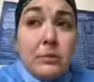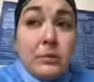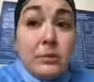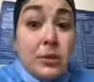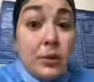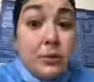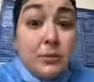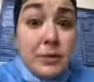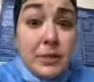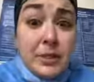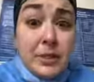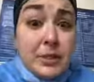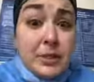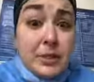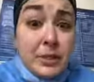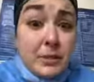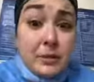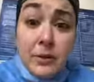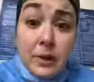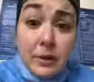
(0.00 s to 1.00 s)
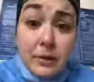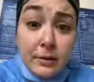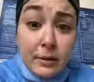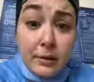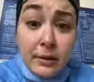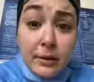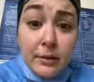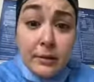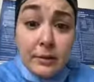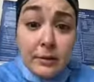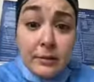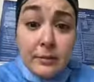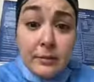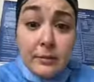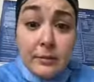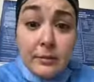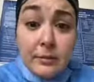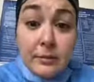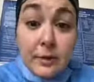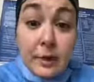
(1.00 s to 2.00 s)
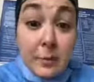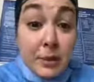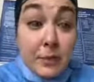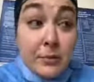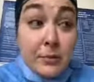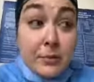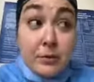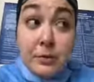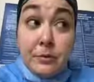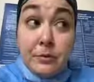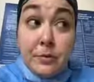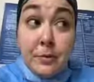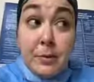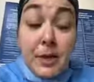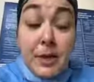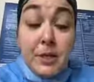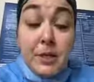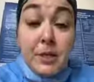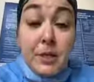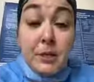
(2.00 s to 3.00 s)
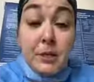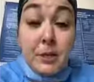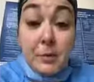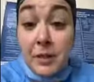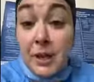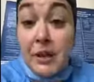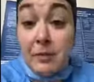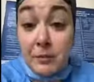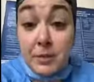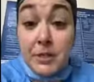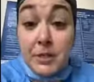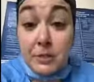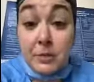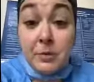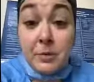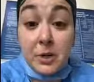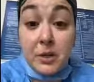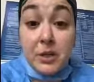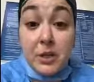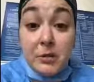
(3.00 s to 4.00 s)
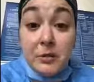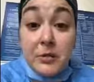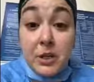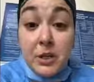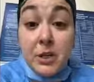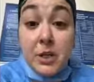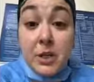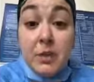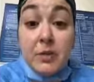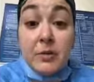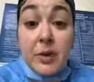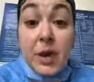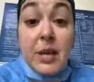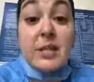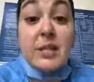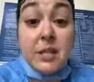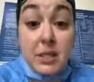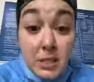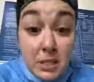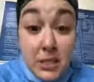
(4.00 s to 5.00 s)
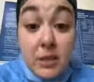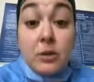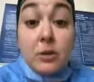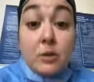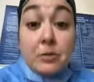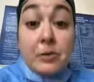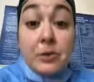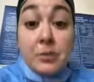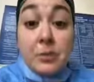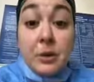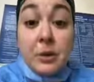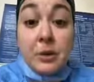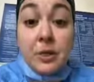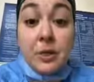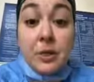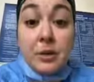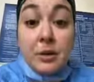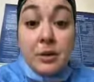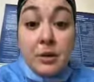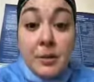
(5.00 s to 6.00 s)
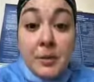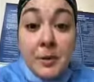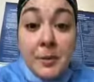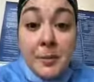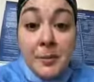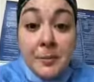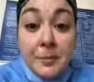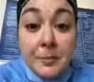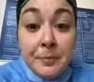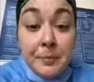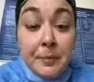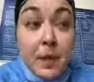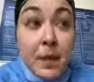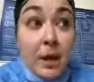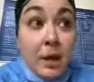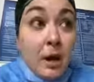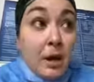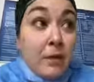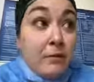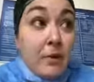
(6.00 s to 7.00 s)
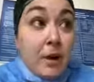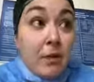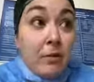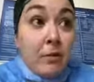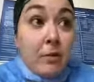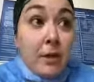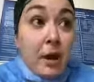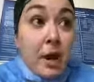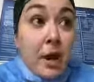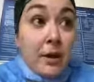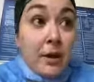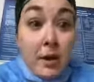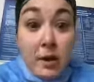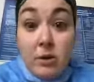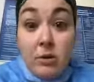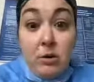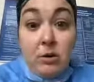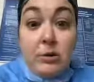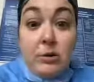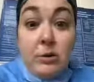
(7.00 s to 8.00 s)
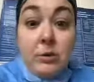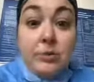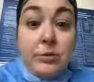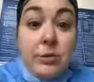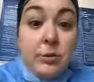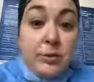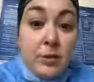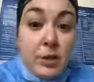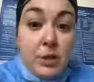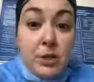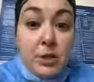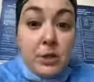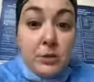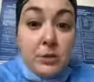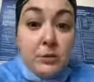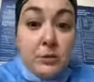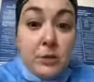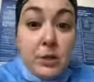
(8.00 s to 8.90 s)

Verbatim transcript: COVID didn't kill that guy. I mean, he was a COVID patient. I mean, every single patient I've taken care of, guys, is a COVID patient. Like, I've never had a non COVID patient,